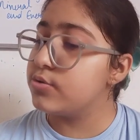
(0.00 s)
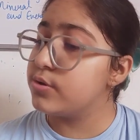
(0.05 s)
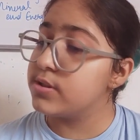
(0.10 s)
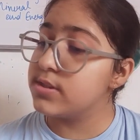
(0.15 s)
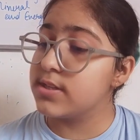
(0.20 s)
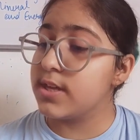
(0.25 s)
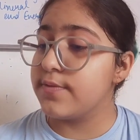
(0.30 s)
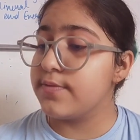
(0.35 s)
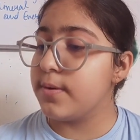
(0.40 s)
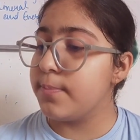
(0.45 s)
So
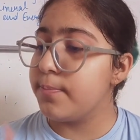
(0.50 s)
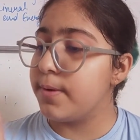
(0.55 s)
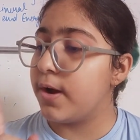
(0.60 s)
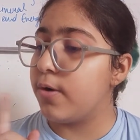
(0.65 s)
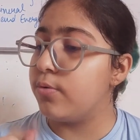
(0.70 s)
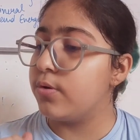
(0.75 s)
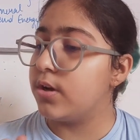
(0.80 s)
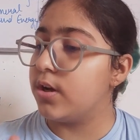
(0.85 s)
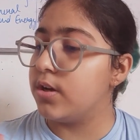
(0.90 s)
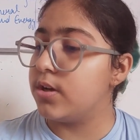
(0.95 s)
it's give a
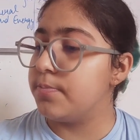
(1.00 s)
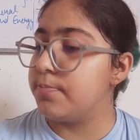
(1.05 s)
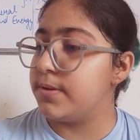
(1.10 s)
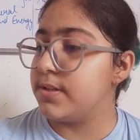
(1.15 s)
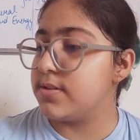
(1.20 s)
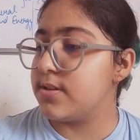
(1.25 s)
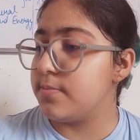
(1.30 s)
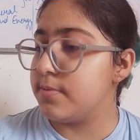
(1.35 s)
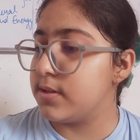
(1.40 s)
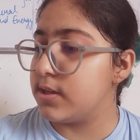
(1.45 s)
brown color
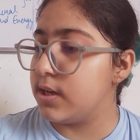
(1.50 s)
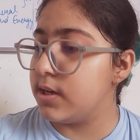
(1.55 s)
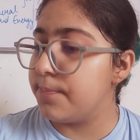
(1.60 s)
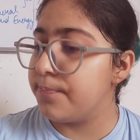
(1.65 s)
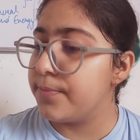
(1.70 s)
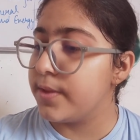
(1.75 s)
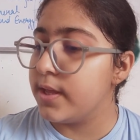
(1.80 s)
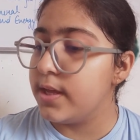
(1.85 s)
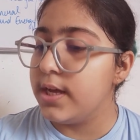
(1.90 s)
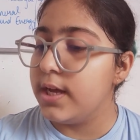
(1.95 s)

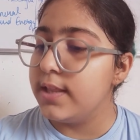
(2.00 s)
precipitate.